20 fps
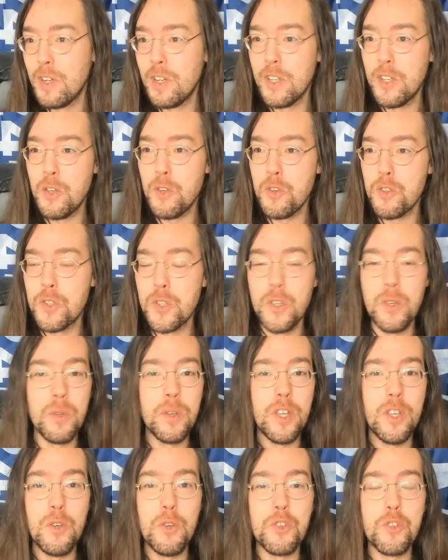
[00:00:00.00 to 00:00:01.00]

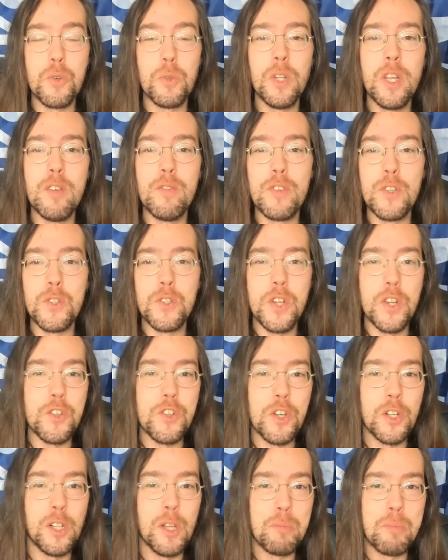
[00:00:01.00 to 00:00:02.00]
usually
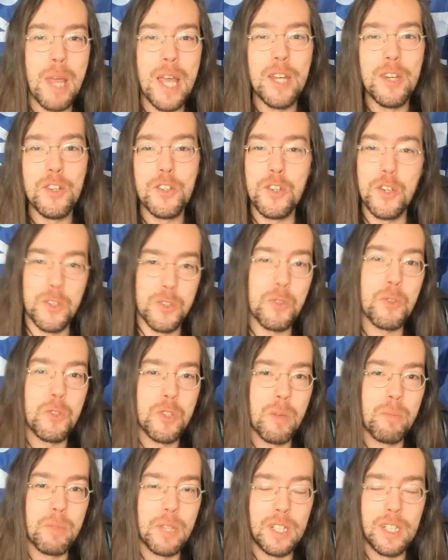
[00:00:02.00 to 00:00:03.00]
vestigial appendages or
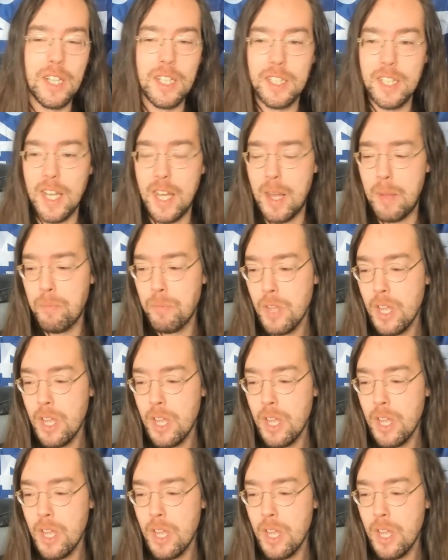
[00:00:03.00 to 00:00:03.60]
something like that.